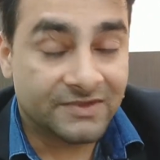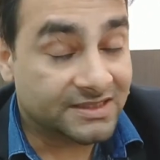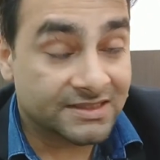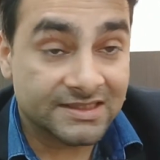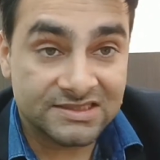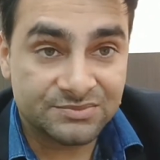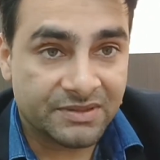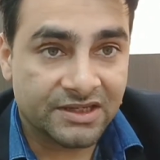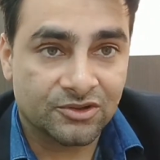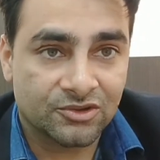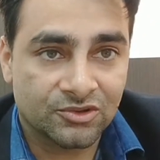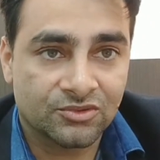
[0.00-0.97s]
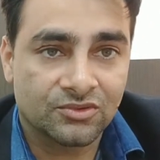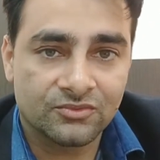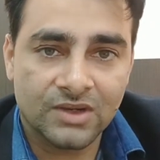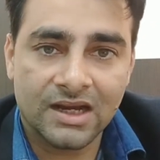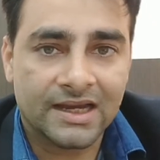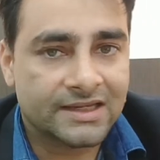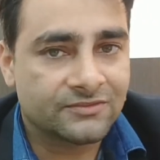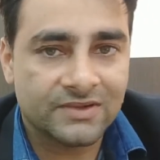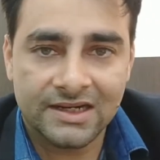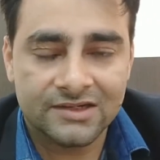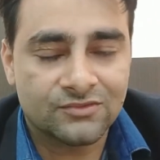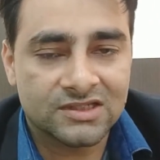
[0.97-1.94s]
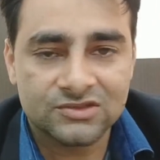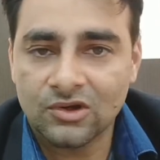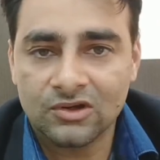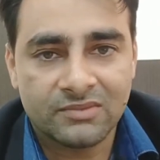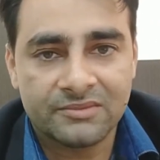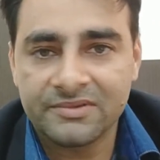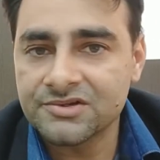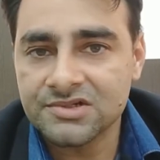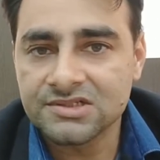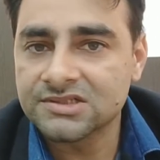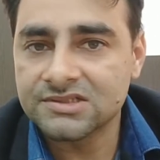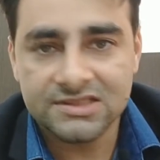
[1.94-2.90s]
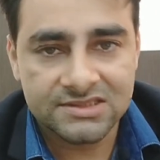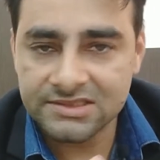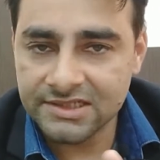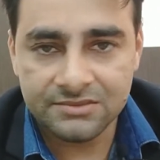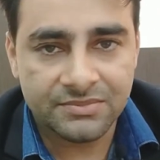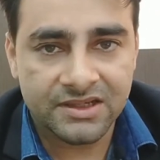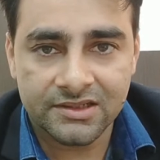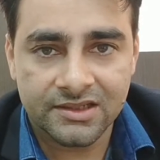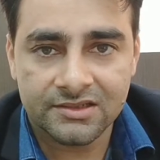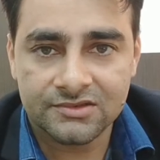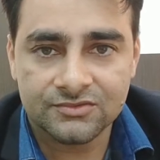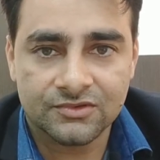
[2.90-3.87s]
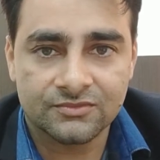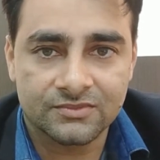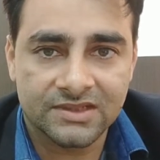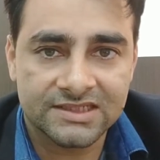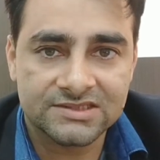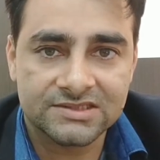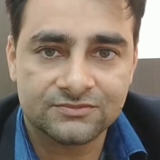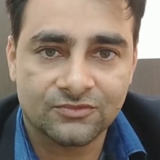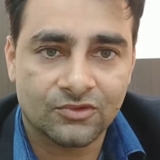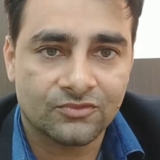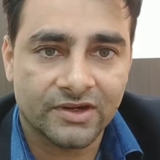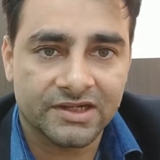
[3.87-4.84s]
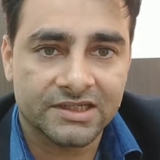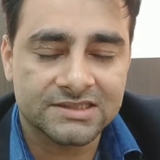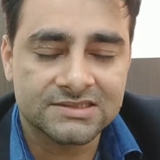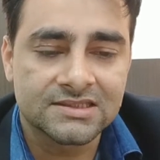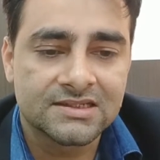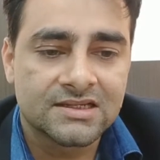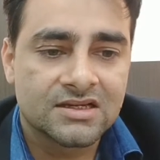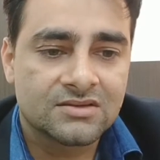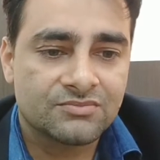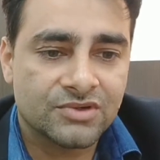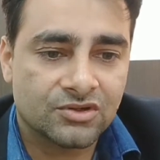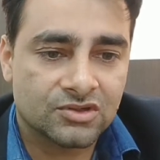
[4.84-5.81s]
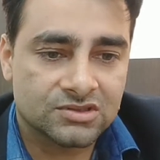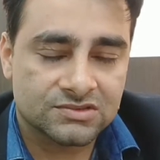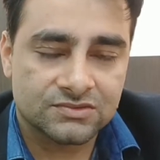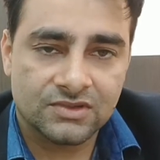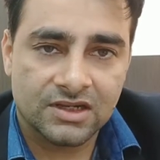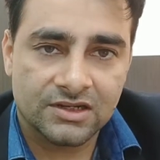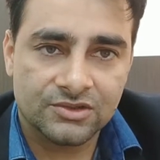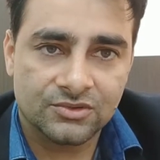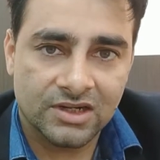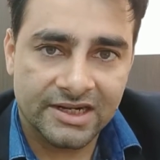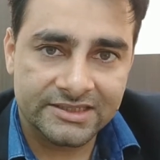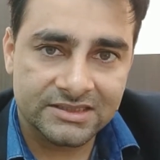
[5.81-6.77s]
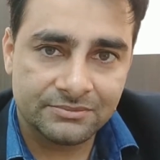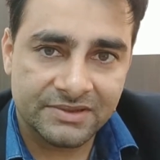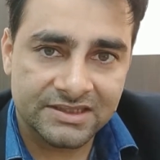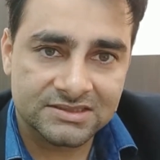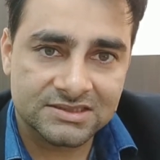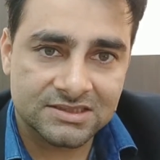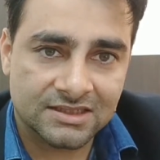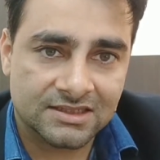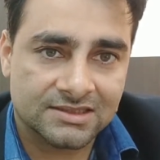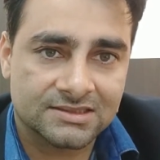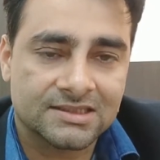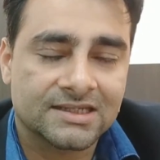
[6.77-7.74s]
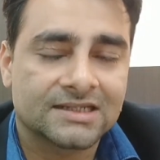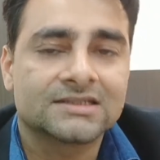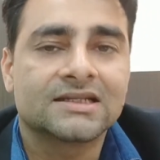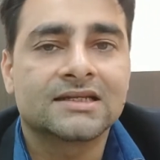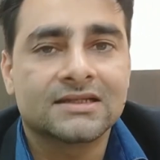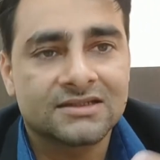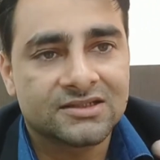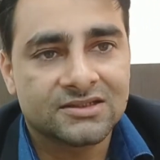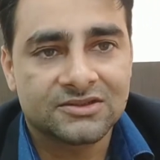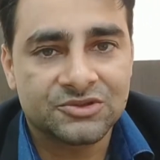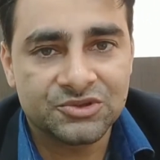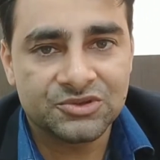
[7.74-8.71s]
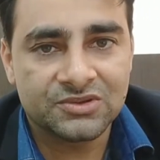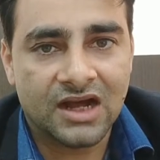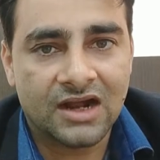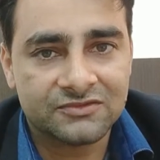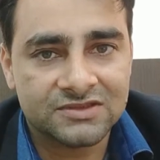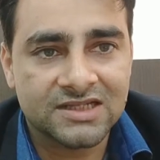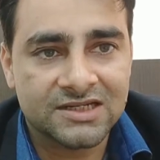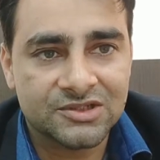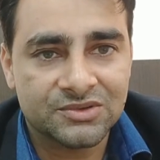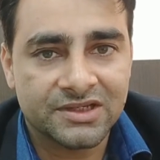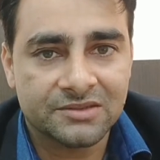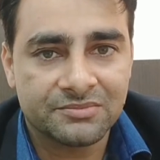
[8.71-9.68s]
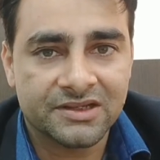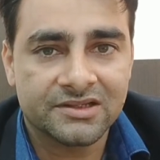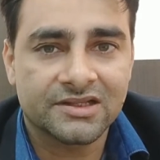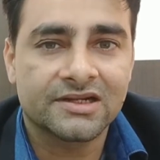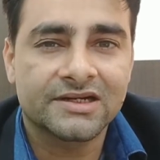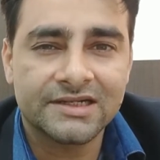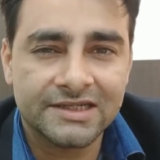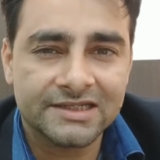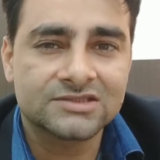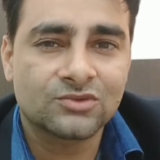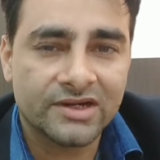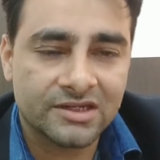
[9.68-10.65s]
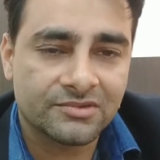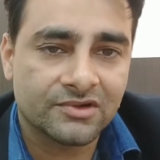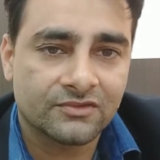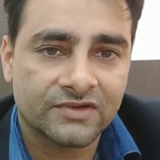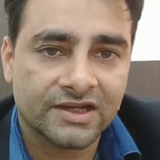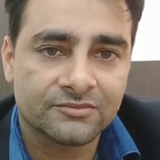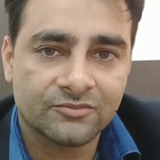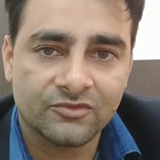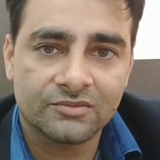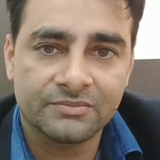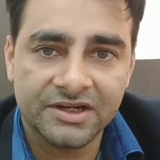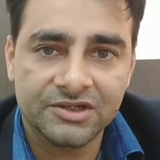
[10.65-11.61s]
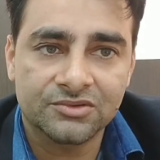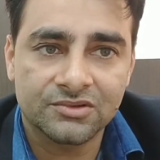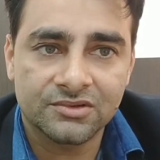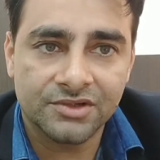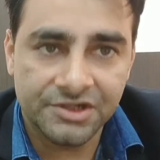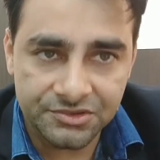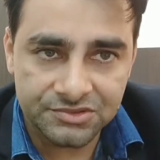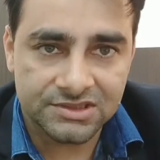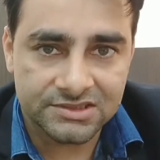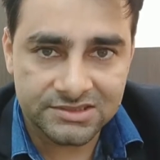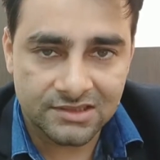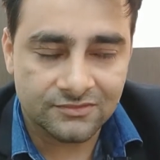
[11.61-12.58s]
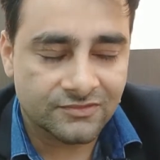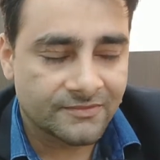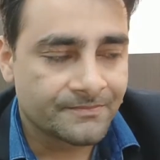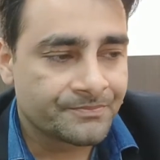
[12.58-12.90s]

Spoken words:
Whether there is pain or no, I will advise all my patients just take painkillers for next 4 or 5 days, because you let the pain start and then after that you take a painkiller. It takes quite a bit of time for pain to reduce itself.